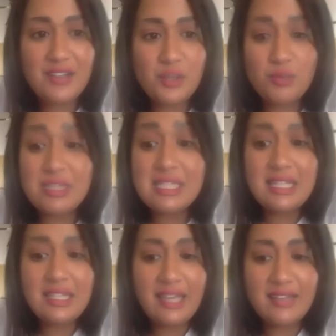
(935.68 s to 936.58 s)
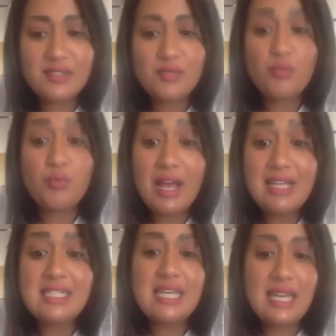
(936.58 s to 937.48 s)
so resilience,
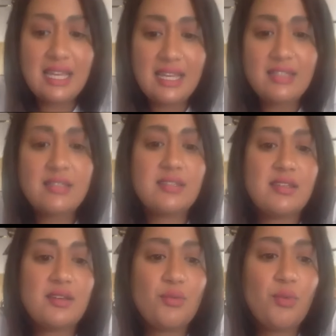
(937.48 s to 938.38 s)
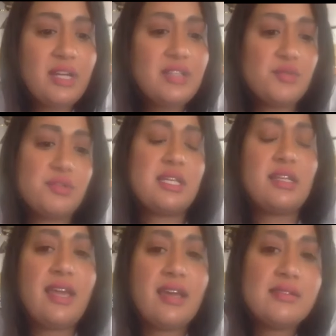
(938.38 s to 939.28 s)
what is
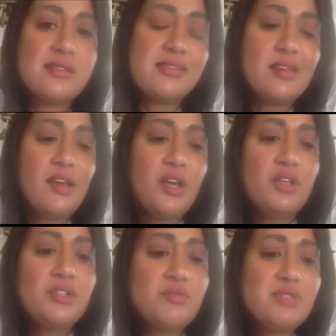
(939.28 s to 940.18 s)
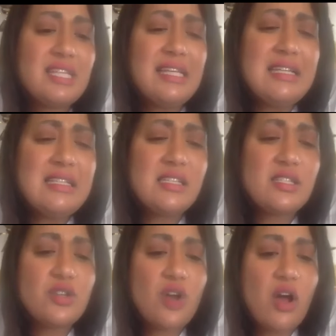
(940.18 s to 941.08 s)
resilience? So resilience is
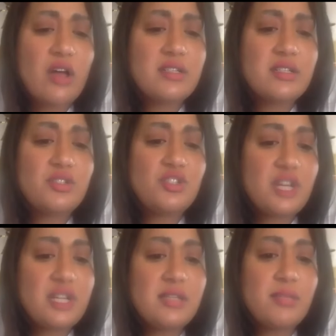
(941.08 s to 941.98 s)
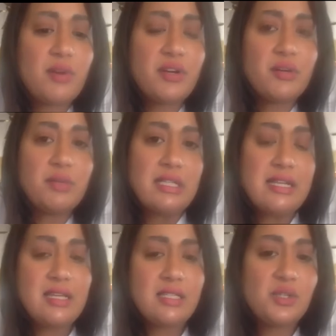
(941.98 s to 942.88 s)
not just about your
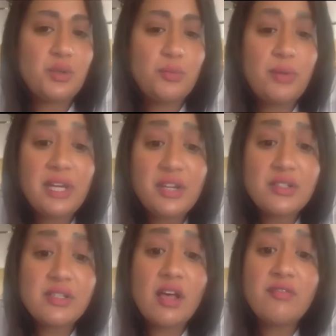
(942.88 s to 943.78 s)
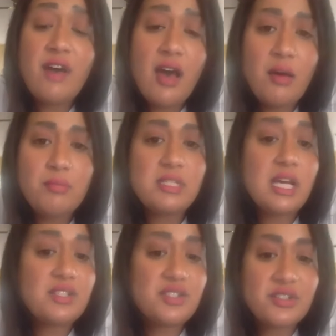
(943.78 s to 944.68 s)
ability to pick yourself up,
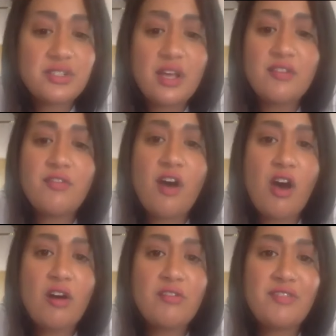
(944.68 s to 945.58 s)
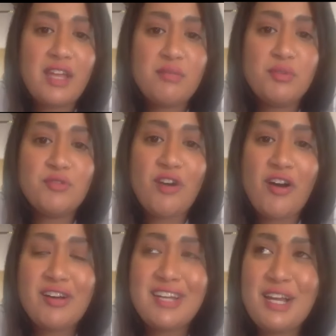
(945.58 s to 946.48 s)
dust yourself off and move
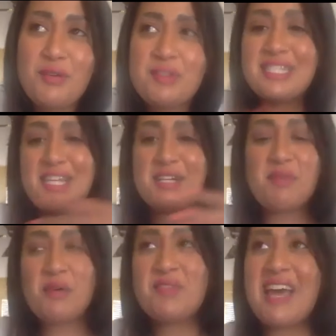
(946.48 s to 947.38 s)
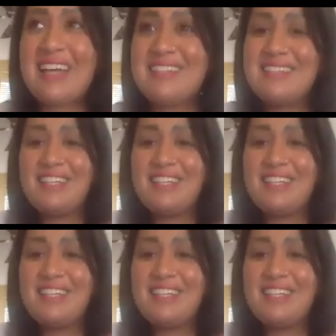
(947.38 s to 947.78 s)
on. I always think about that,